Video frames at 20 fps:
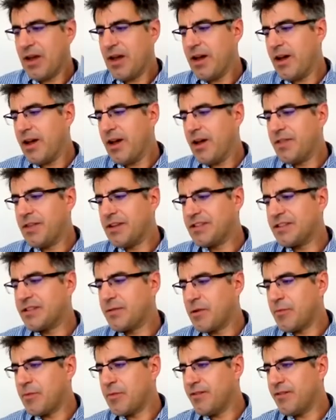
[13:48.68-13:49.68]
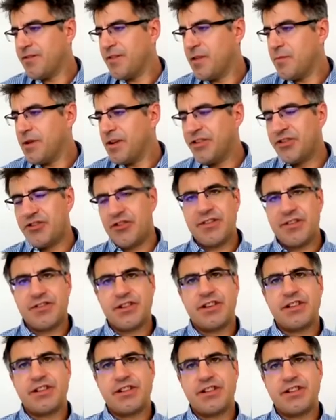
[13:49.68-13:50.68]
uh, this is something we did for the Ministry
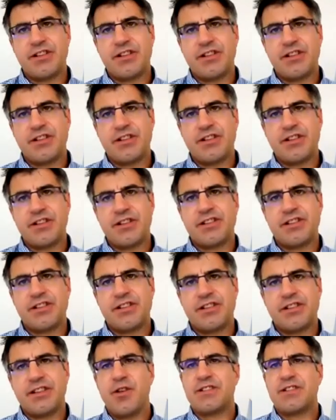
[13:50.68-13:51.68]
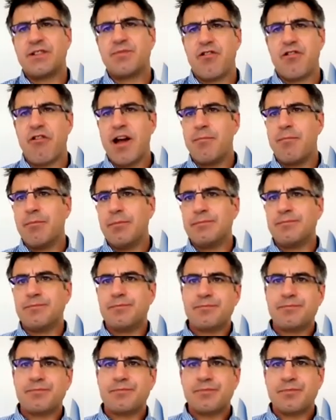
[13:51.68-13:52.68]
of Justice for the new prisons
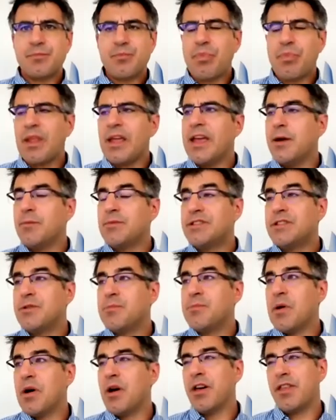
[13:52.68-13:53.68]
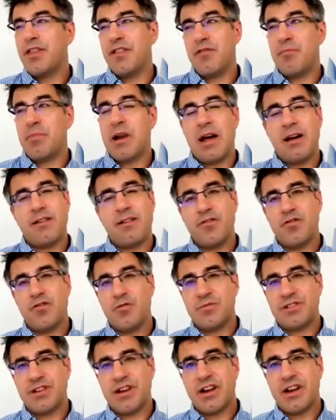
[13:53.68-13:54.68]
program. It was the birth of
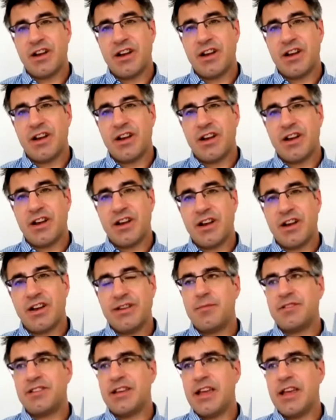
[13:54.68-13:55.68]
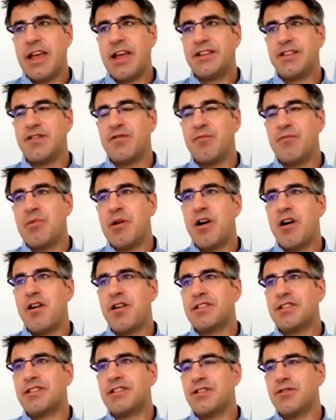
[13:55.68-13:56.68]
platforms, actually. We developed a
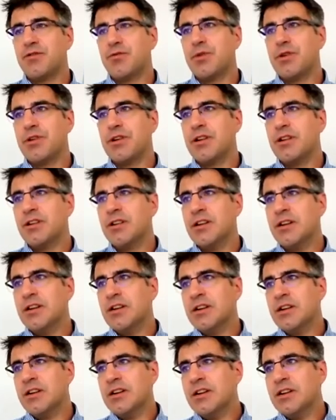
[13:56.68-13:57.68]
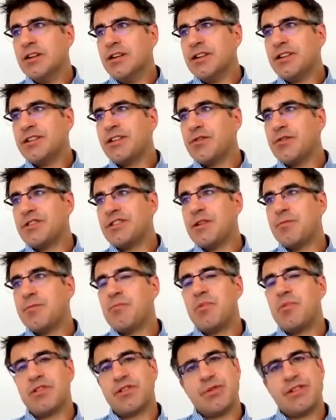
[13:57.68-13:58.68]
kit of parts that were so
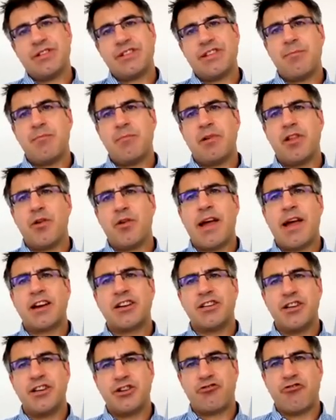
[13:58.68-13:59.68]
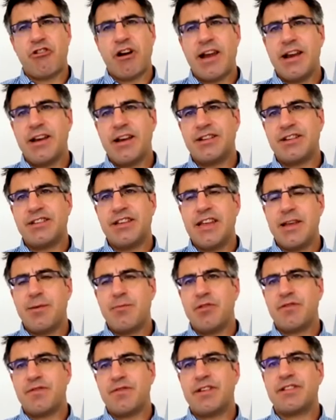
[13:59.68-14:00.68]
simple to assemble that we actually trained a
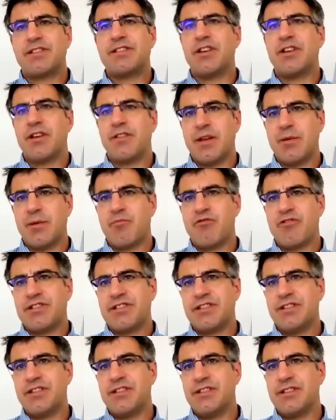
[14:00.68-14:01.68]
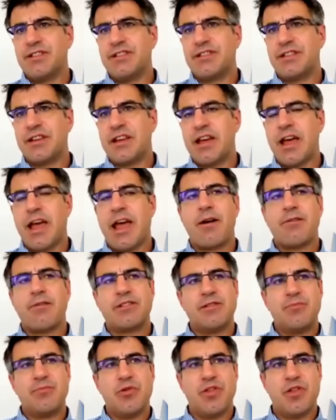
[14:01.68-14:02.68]
team of serving prisoners how
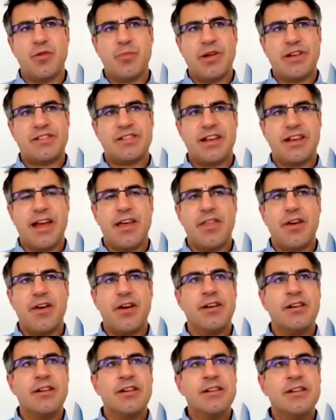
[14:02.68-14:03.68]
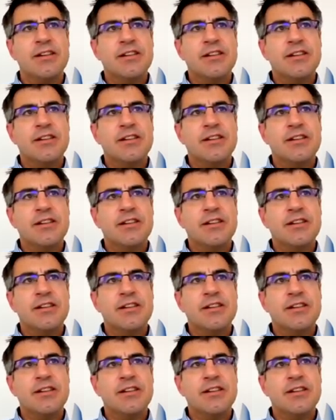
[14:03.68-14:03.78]
to put the bits together.